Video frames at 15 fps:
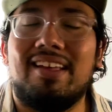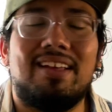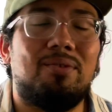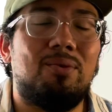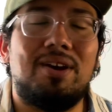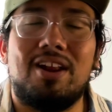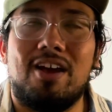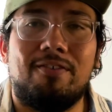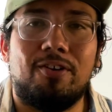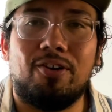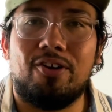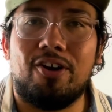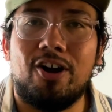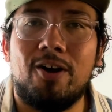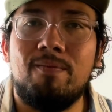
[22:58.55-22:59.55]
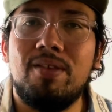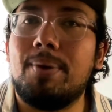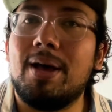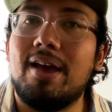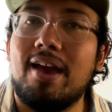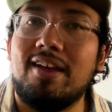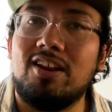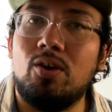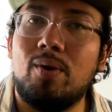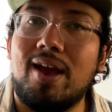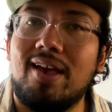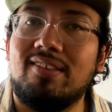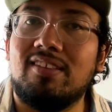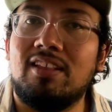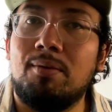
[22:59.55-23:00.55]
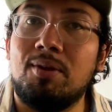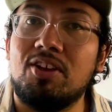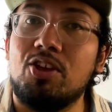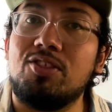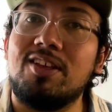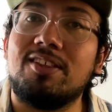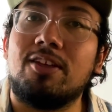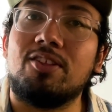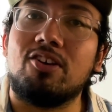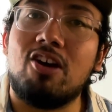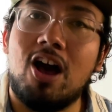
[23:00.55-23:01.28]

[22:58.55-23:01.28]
Whatever, girl. But anyways, let me know you think down in the